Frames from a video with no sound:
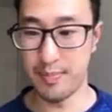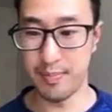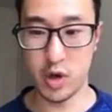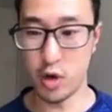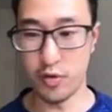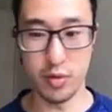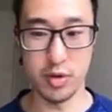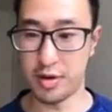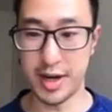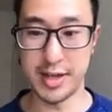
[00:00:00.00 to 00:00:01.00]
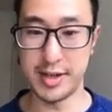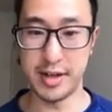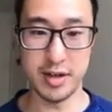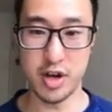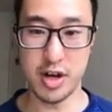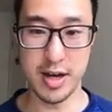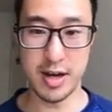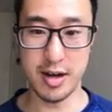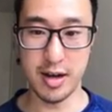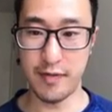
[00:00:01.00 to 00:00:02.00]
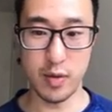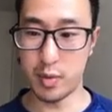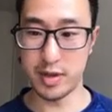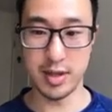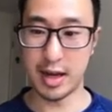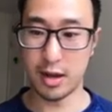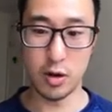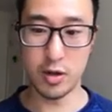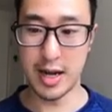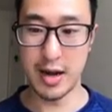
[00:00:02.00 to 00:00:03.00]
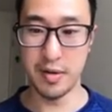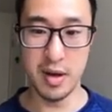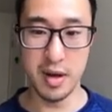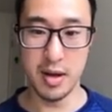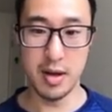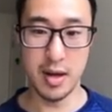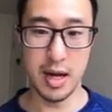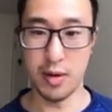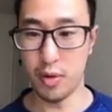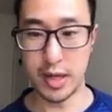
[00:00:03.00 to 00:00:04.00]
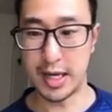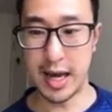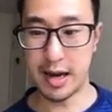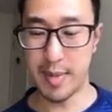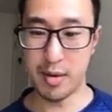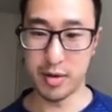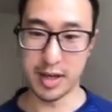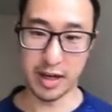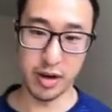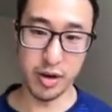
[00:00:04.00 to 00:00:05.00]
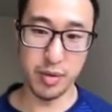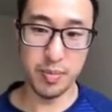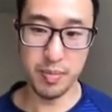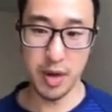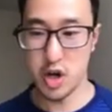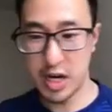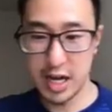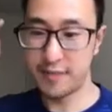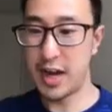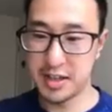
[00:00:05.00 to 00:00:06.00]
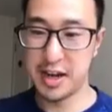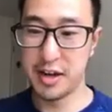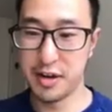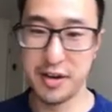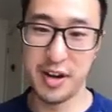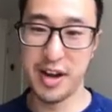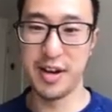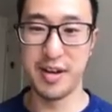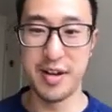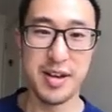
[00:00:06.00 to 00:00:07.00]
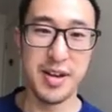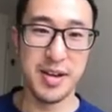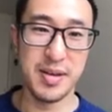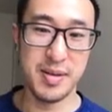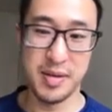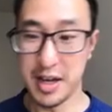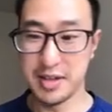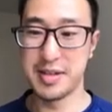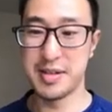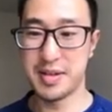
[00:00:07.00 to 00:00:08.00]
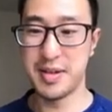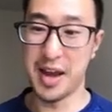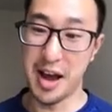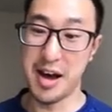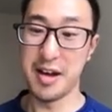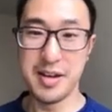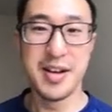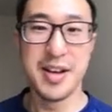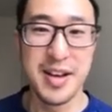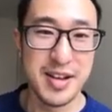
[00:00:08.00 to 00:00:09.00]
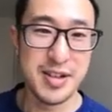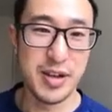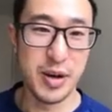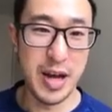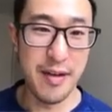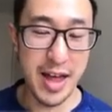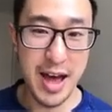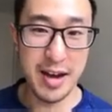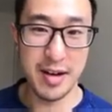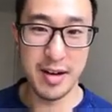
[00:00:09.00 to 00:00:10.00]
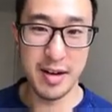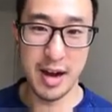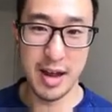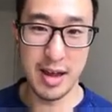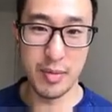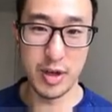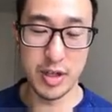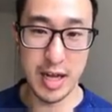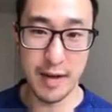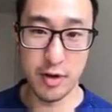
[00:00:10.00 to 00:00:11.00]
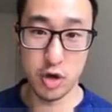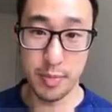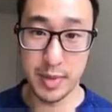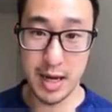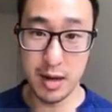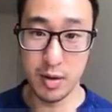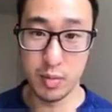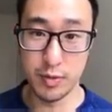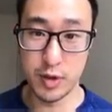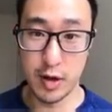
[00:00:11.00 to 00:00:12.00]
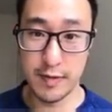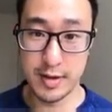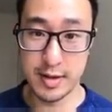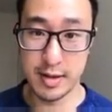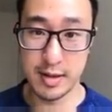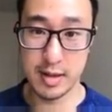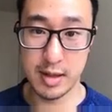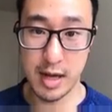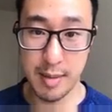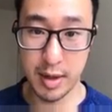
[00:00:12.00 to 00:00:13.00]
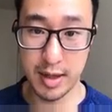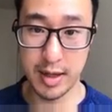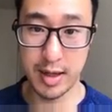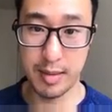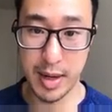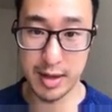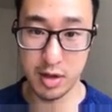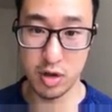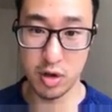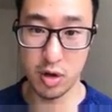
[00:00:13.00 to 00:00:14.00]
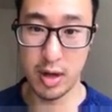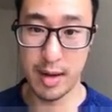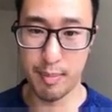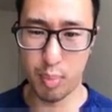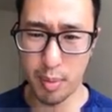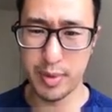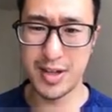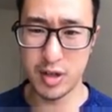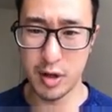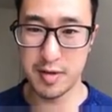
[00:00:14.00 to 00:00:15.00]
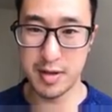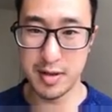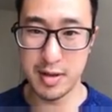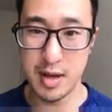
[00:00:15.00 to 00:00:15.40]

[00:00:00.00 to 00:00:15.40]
COVID was crazy in Australia. Everyone was in like lockdown, and all they cared about was like, are you guys vaccinated? And yes, they are. So we have that. and then we just have a drop down with services, carpet cleaning, pest control, and property services.